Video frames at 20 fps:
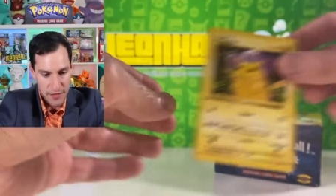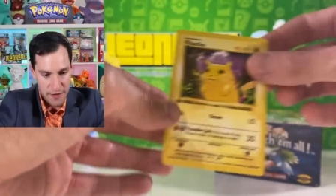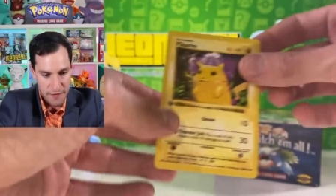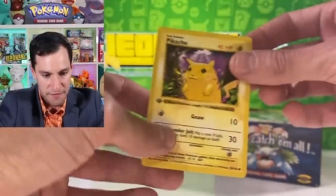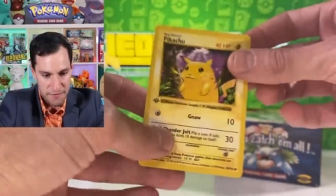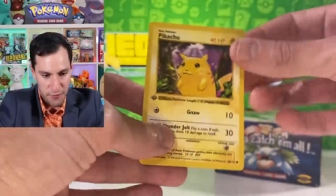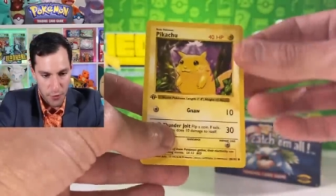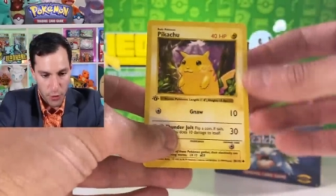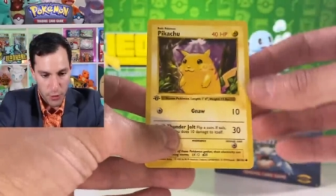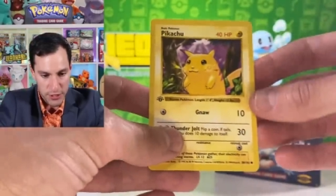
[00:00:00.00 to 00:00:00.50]
the
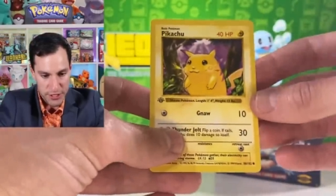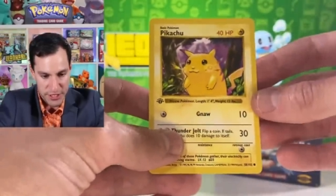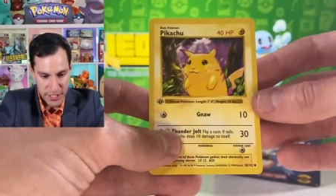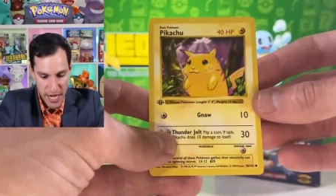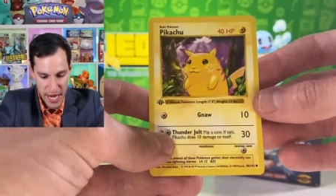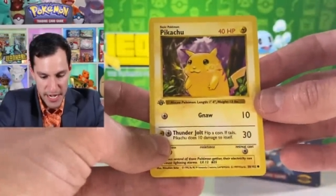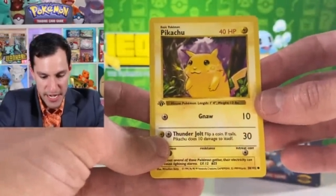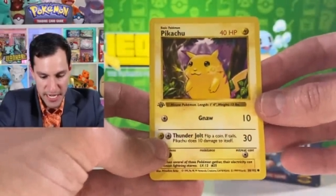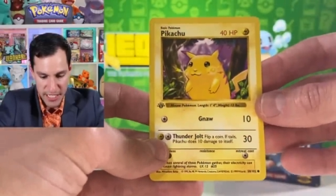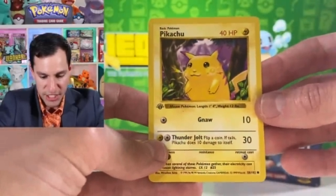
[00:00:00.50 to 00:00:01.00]

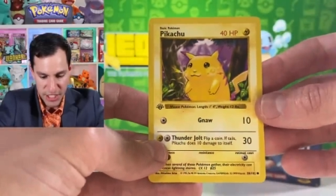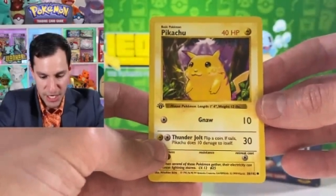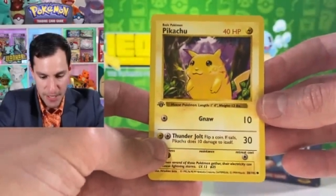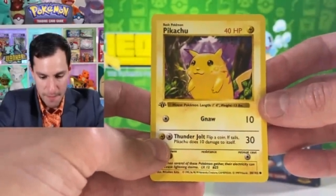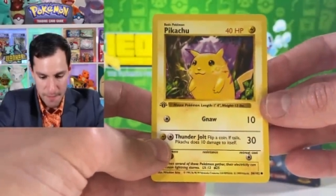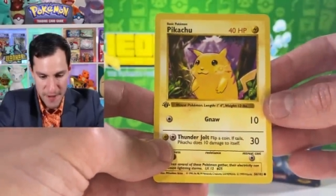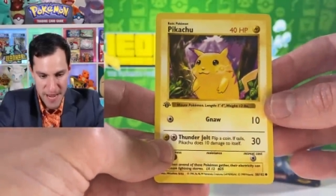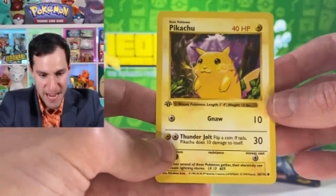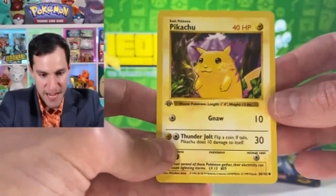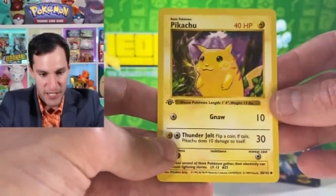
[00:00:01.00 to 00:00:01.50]
first
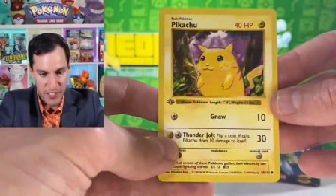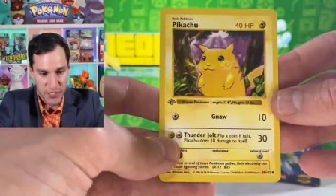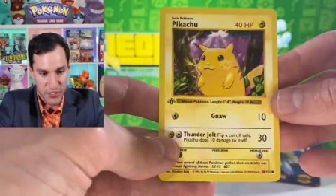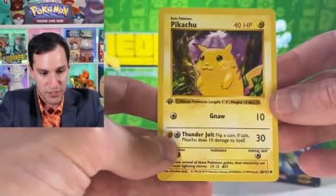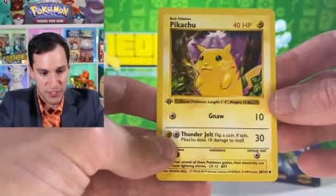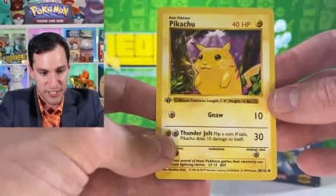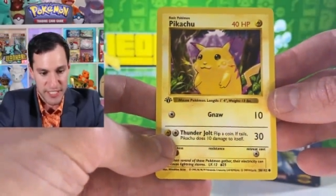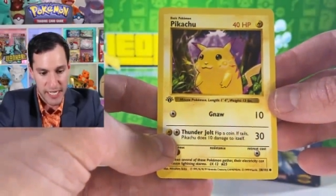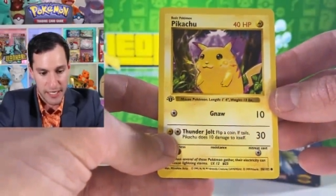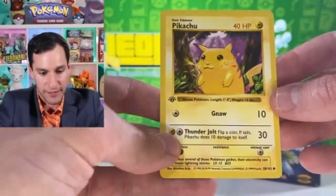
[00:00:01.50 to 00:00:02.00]
edition.
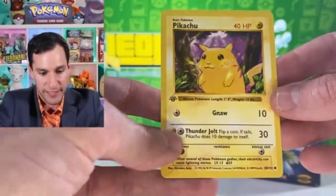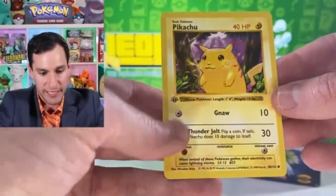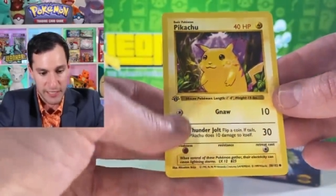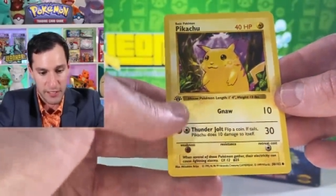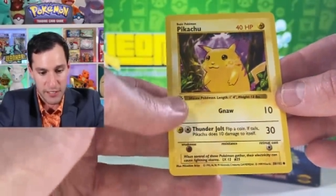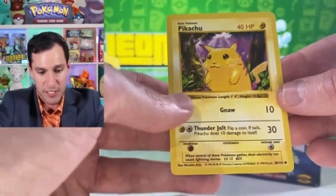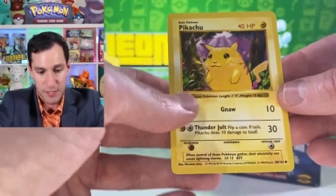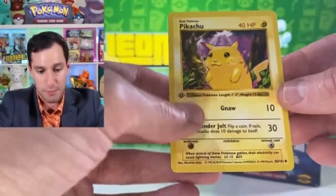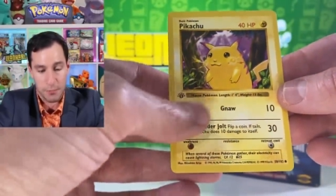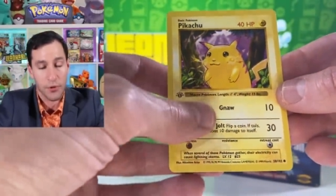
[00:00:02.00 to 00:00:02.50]
Pikachu
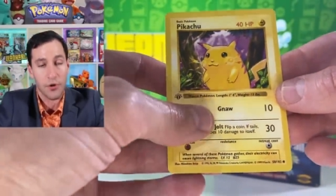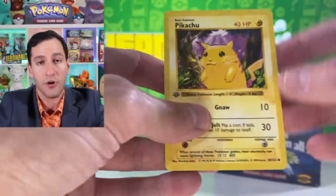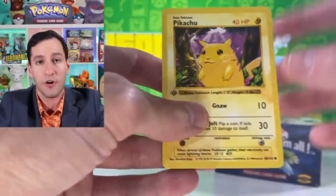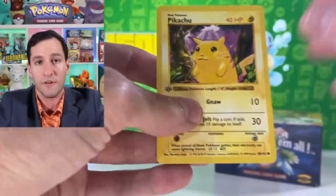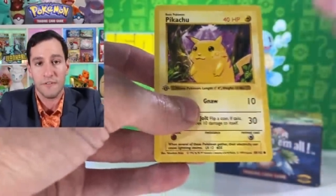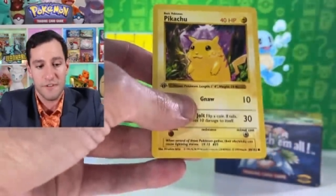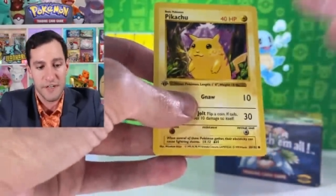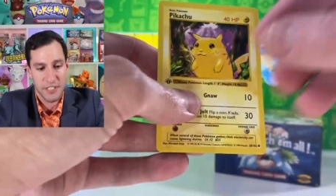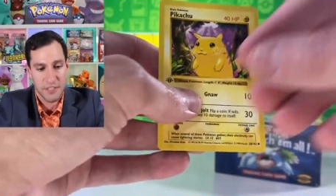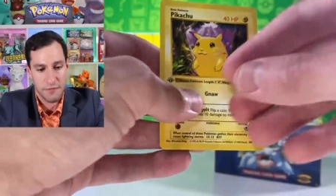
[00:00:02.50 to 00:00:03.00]
centering looks
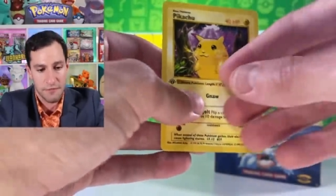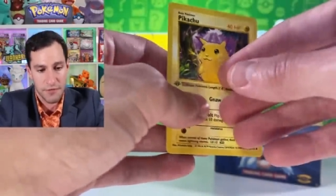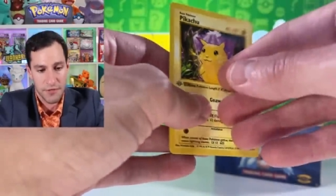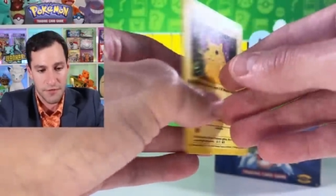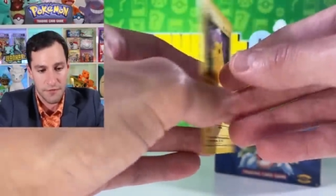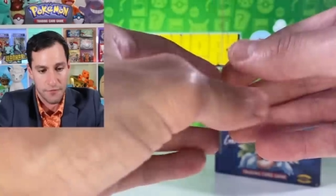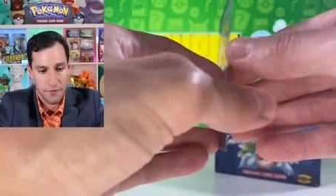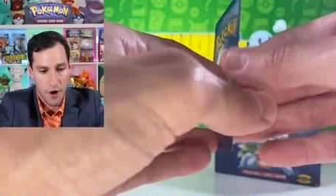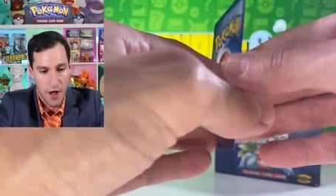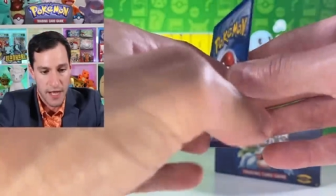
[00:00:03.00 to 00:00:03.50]
perfect for
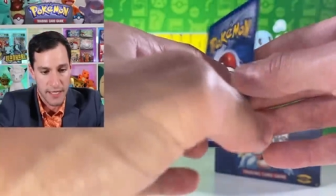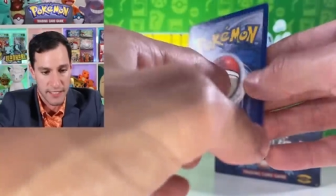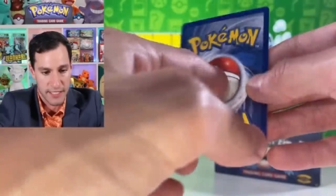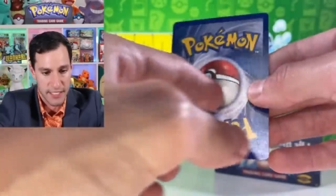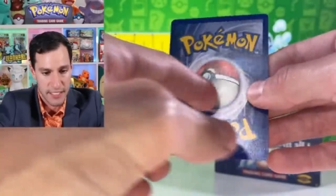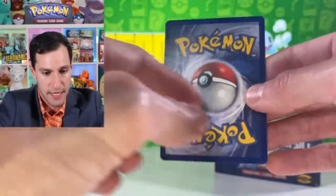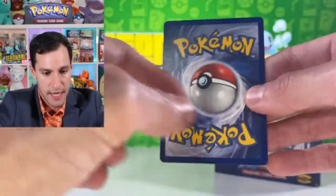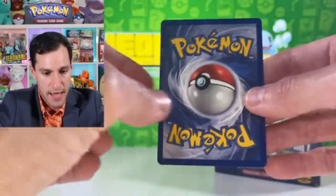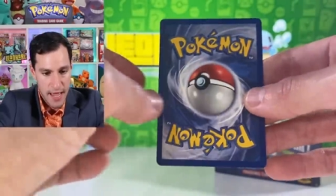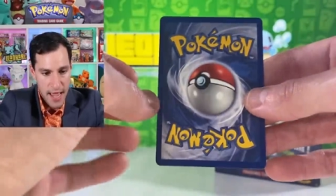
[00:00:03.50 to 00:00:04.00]
the
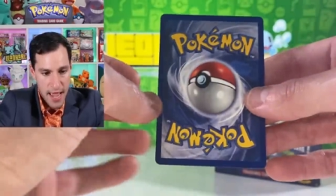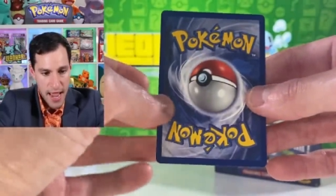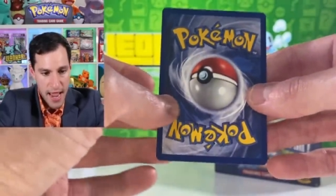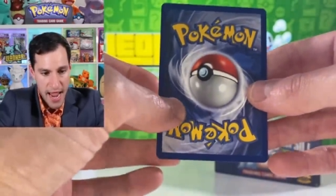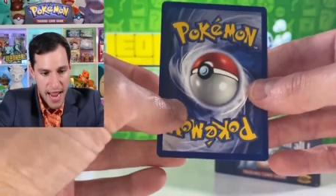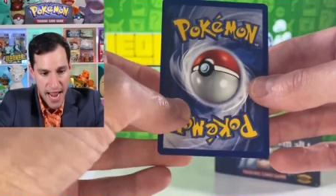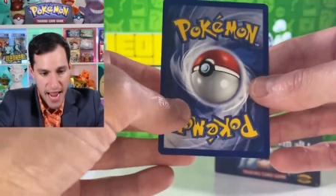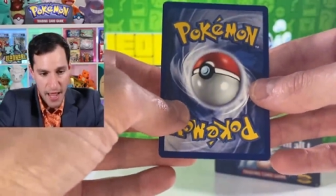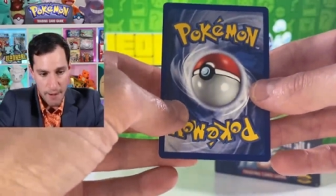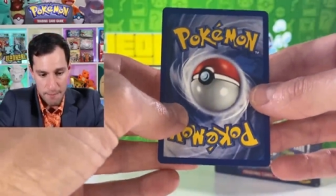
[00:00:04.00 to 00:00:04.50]
front
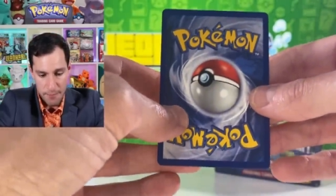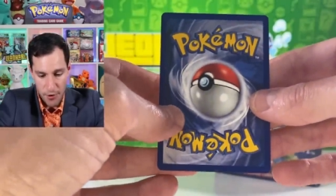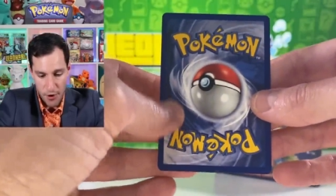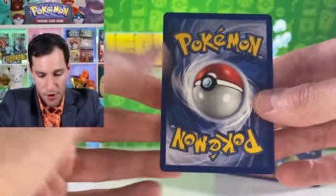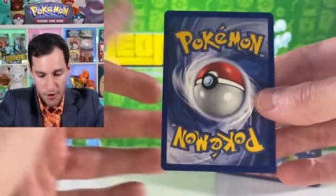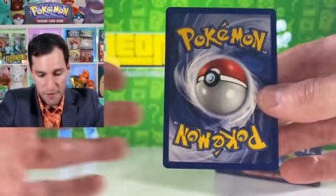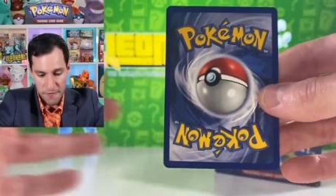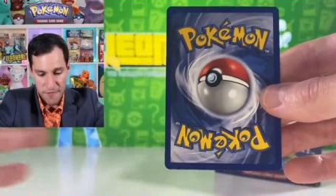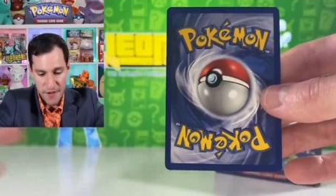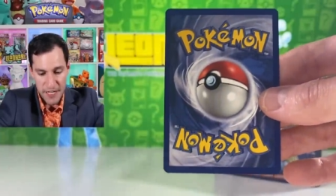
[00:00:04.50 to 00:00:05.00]
and
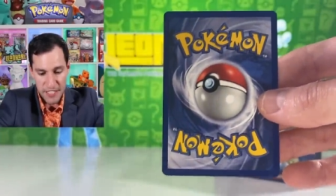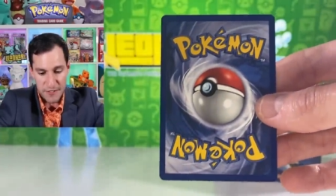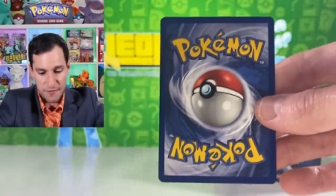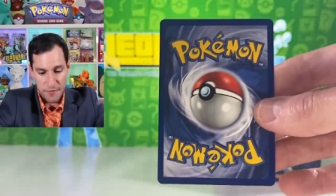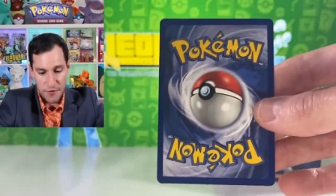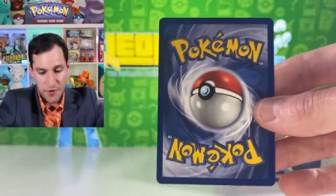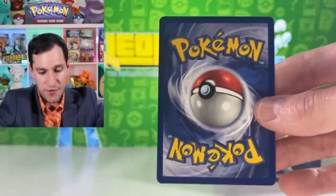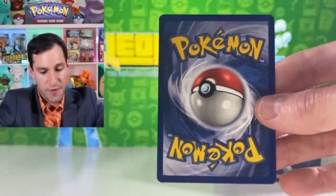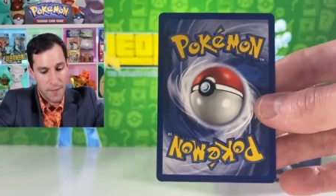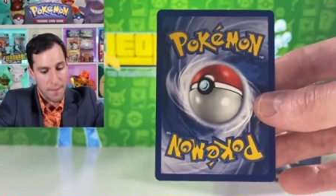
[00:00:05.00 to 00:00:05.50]
perfect
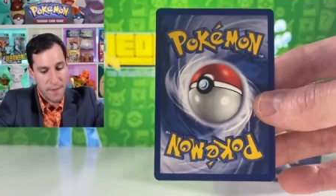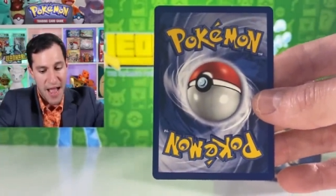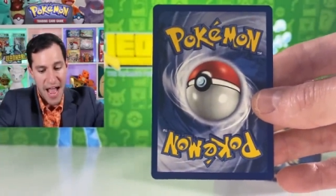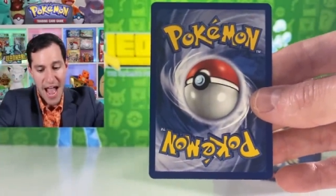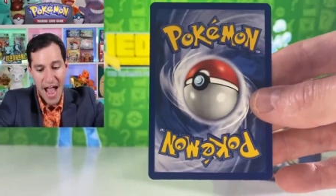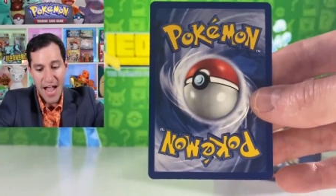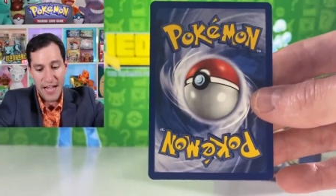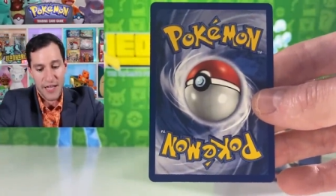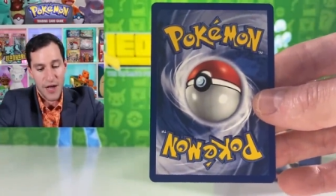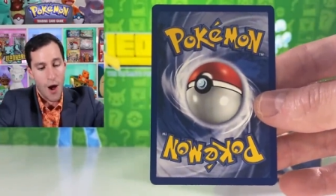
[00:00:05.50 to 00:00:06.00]
for the
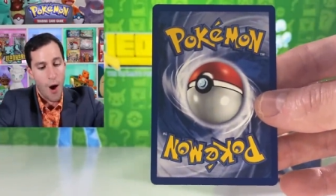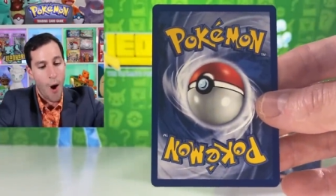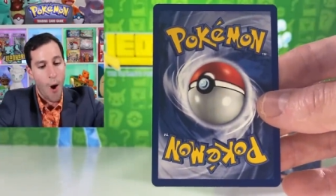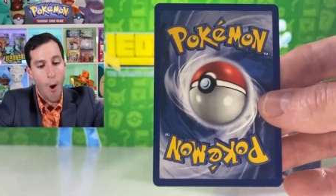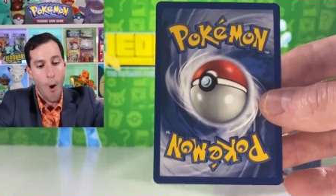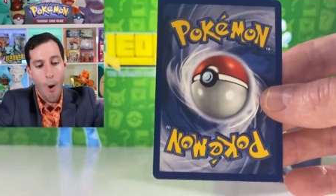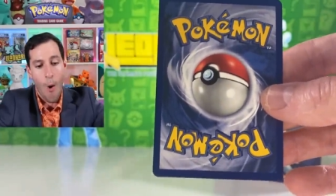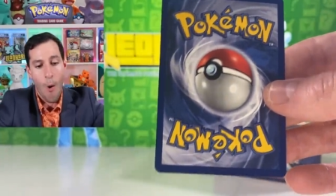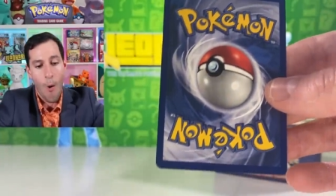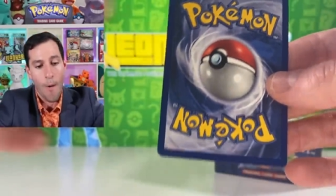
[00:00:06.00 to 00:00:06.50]
back.
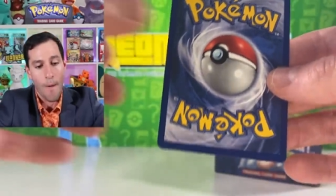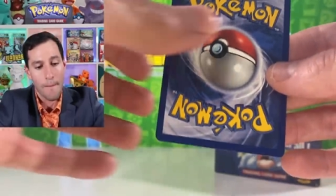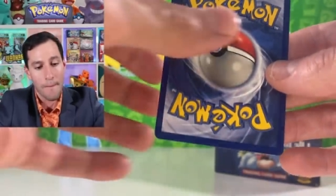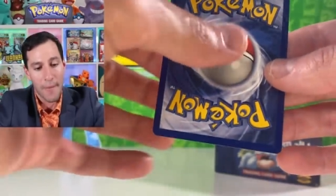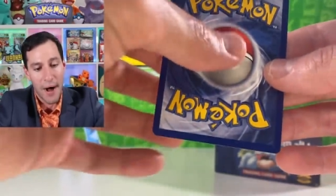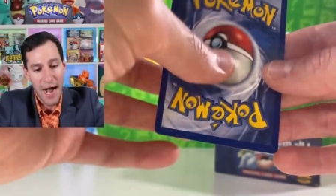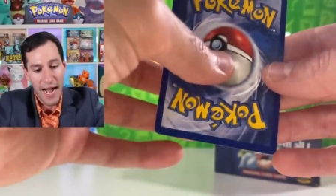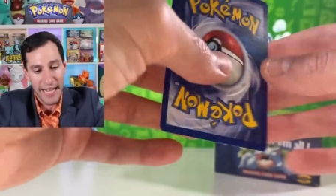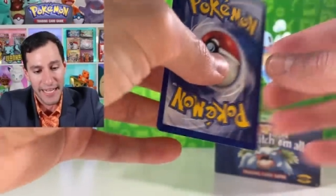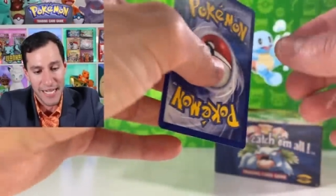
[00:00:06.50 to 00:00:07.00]
Oh
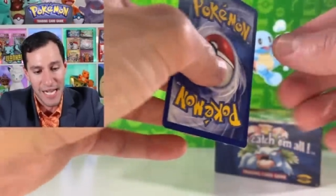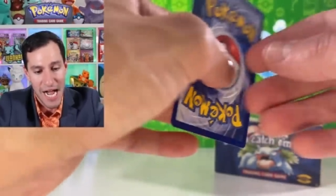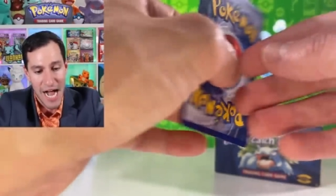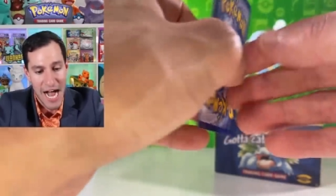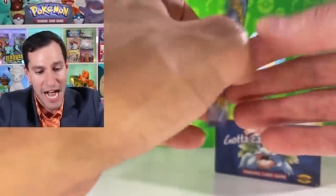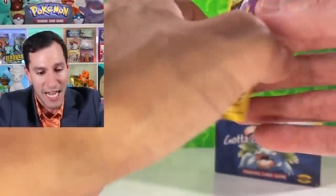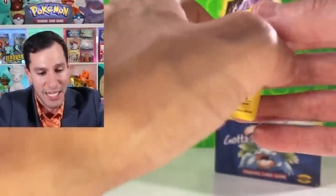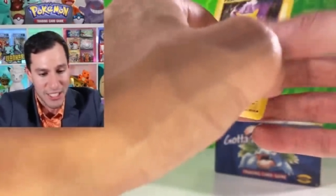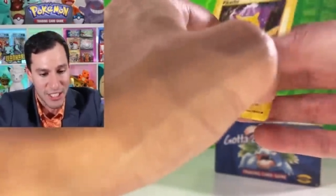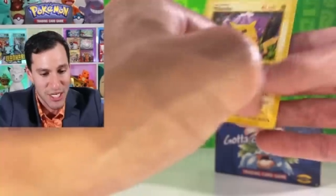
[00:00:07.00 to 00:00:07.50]
my
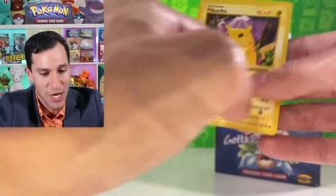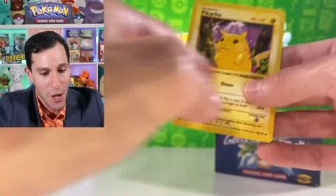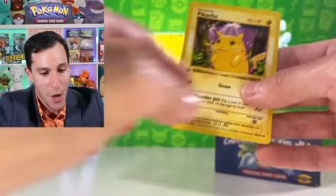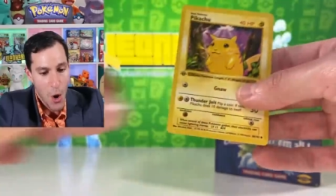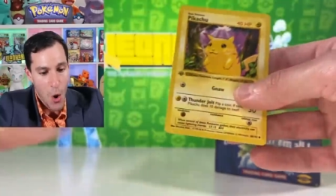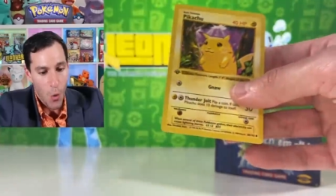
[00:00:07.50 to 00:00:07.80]
gosh.